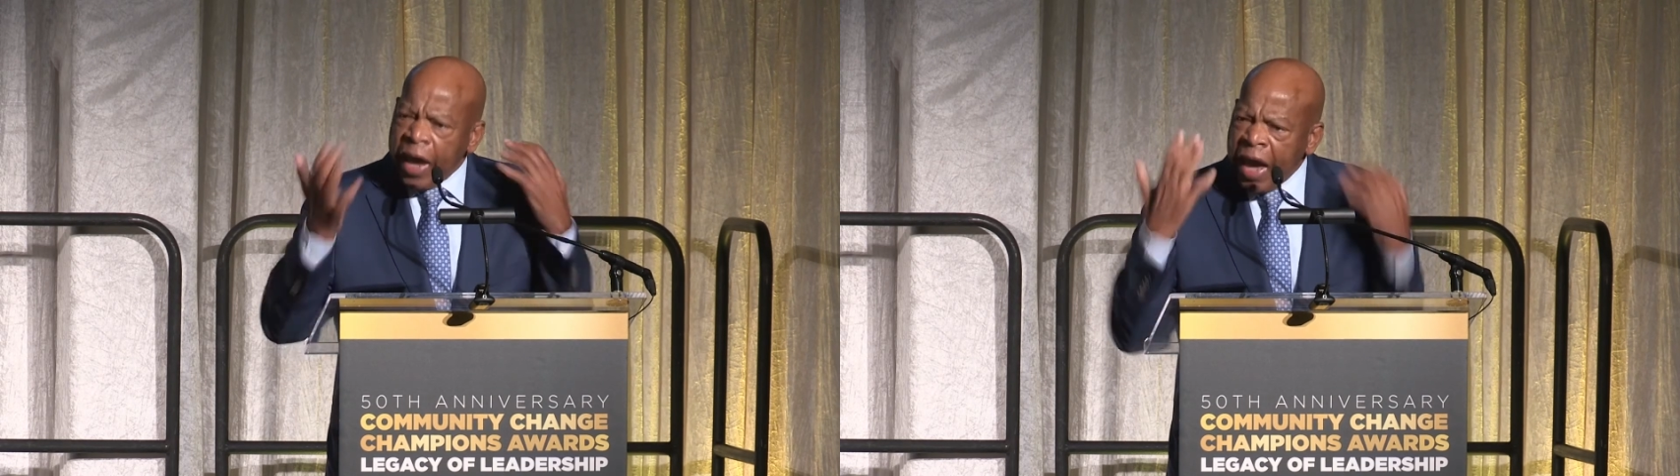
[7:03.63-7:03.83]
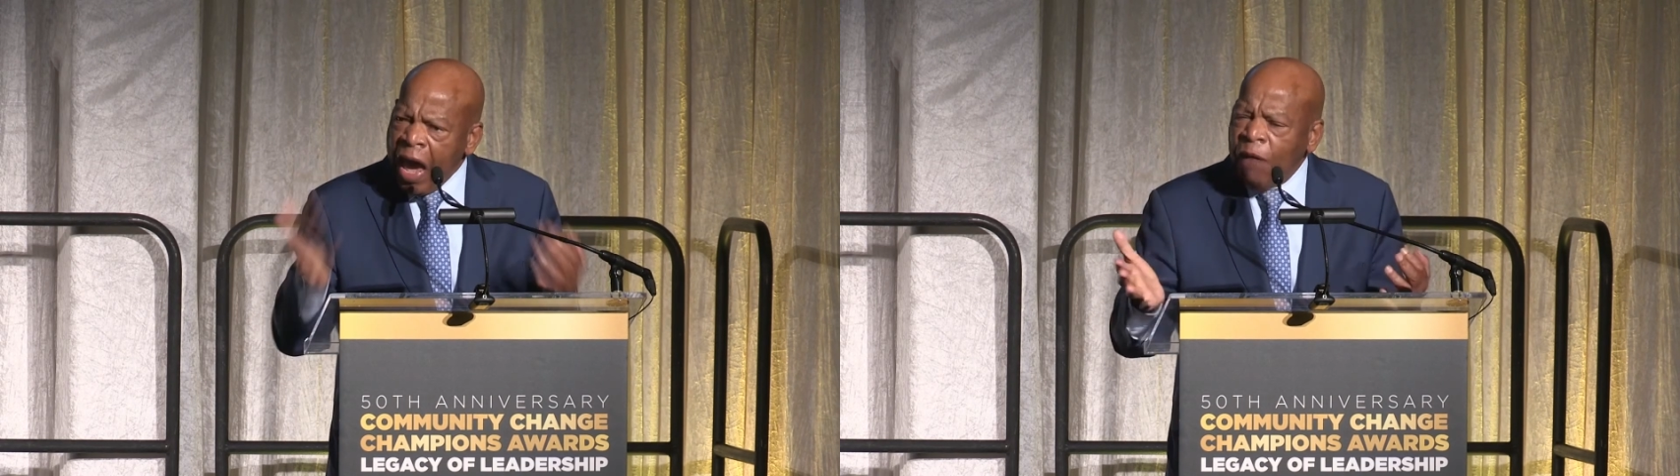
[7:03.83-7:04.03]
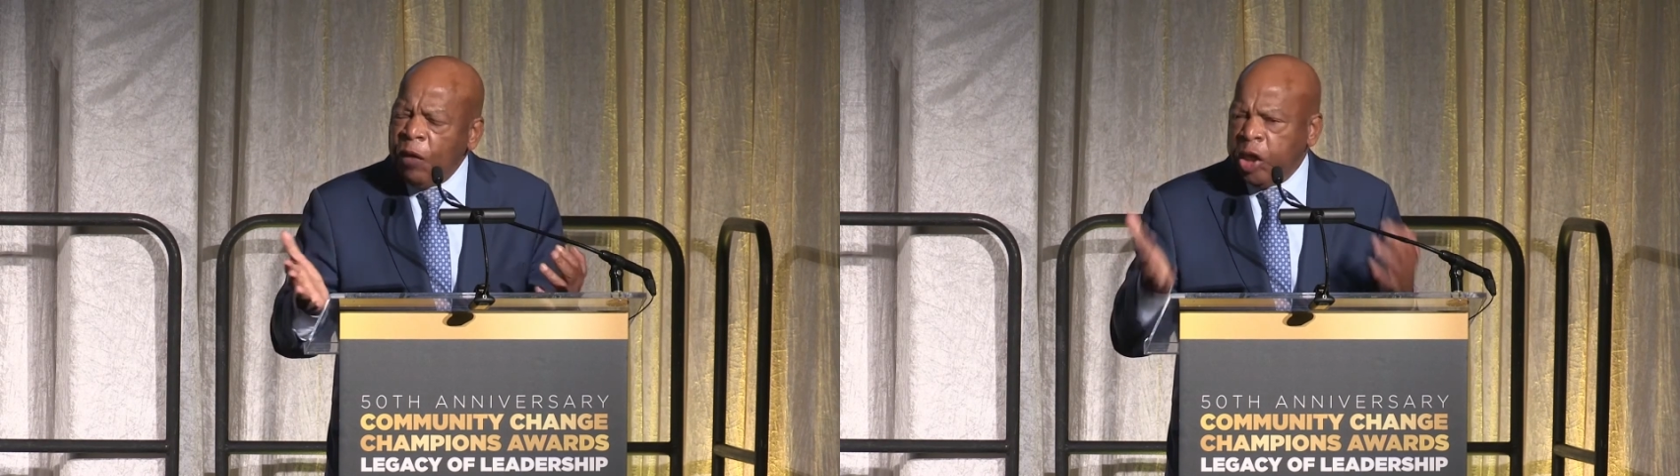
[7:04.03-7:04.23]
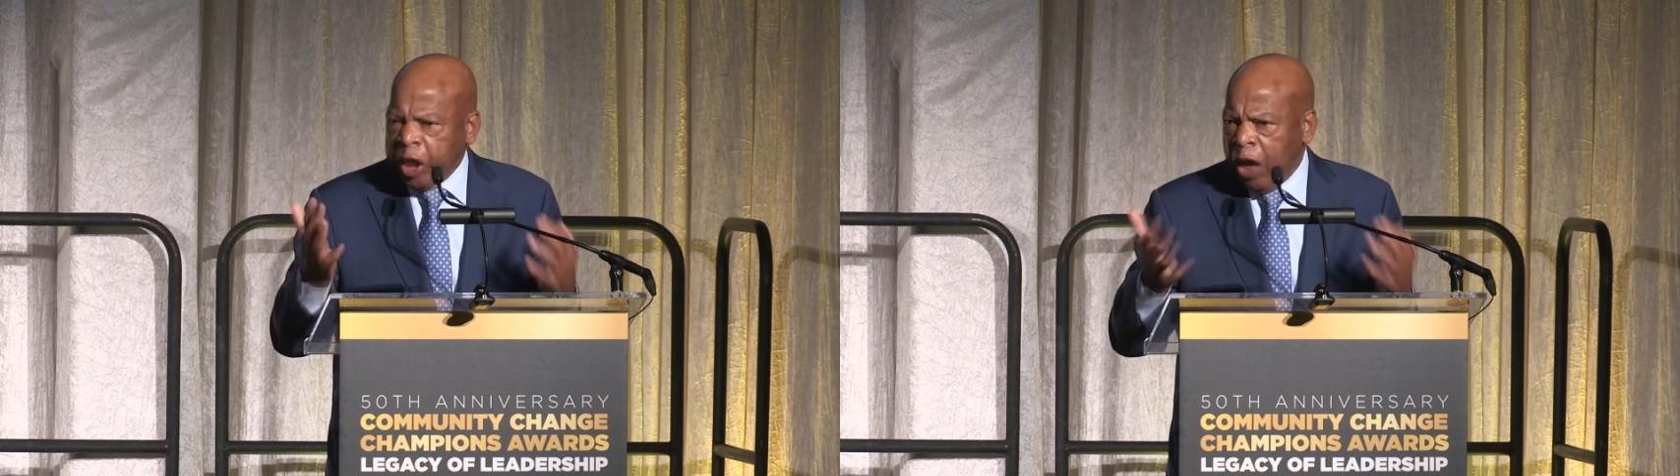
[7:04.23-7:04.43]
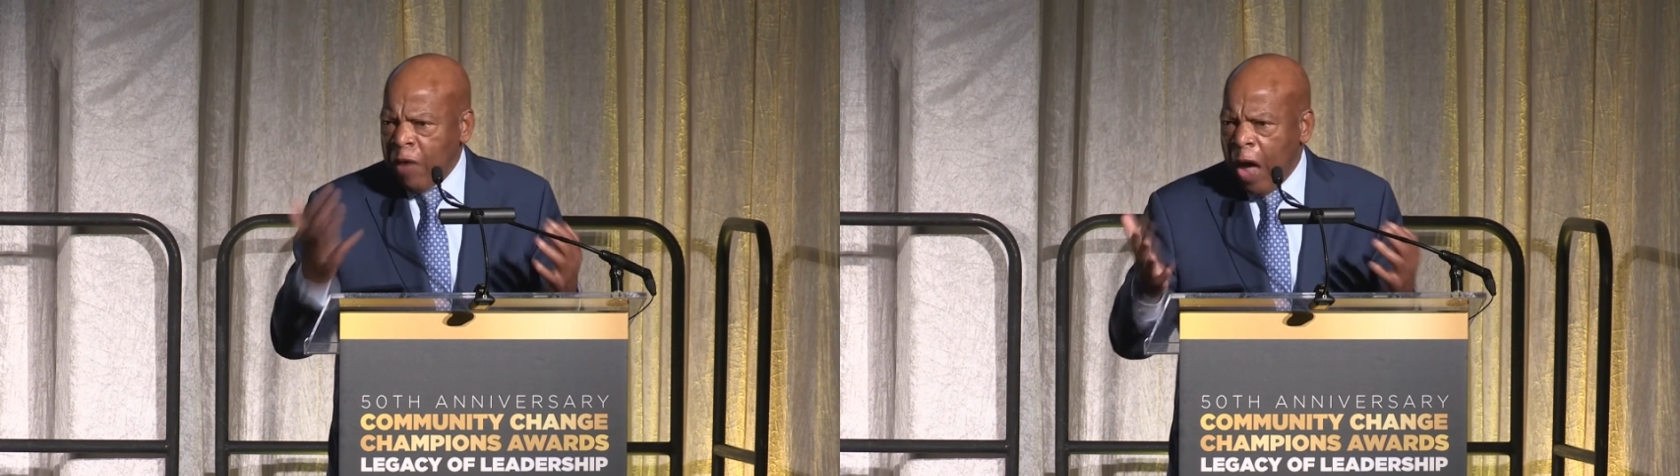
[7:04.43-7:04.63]
ever
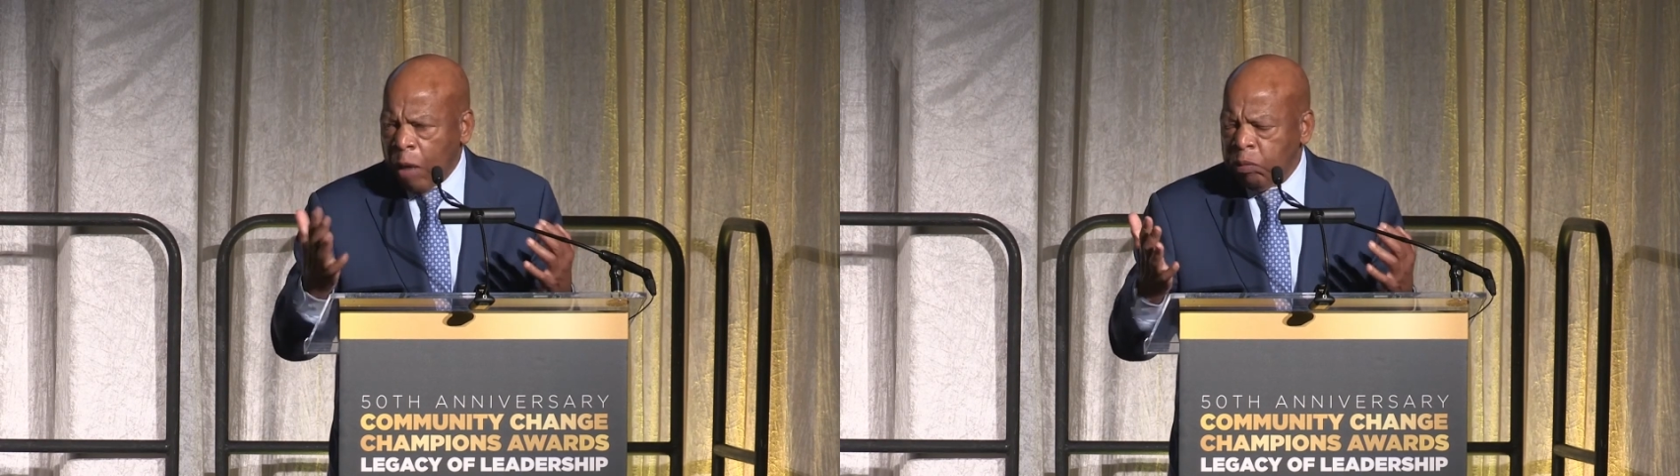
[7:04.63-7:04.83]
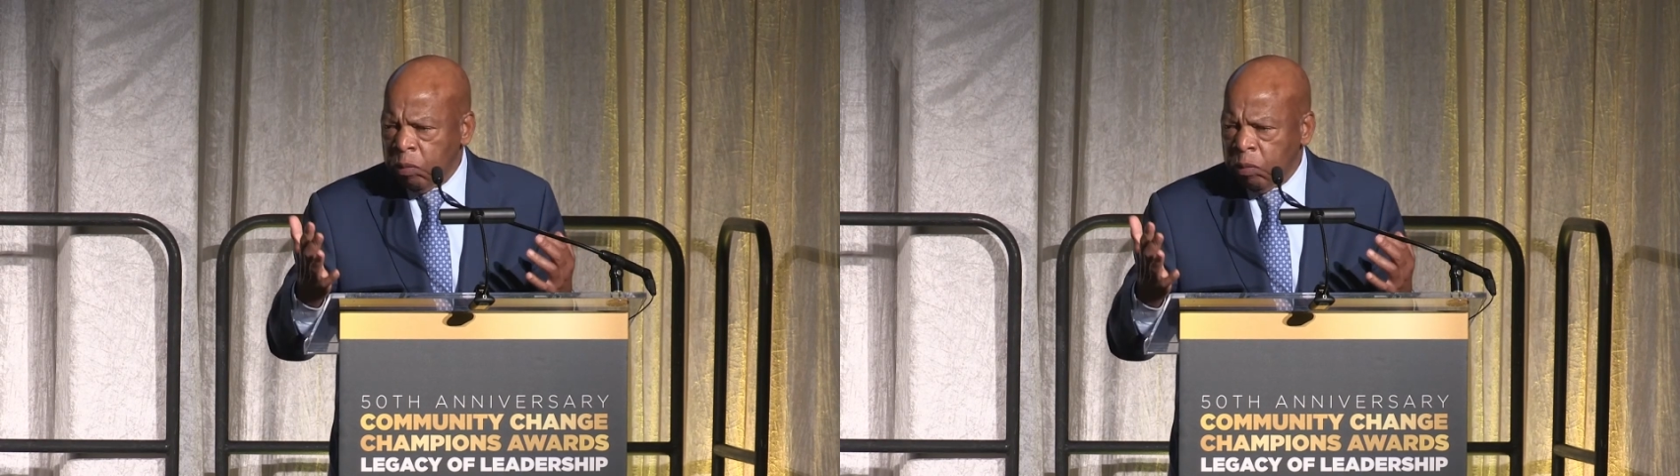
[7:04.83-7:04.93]
give up.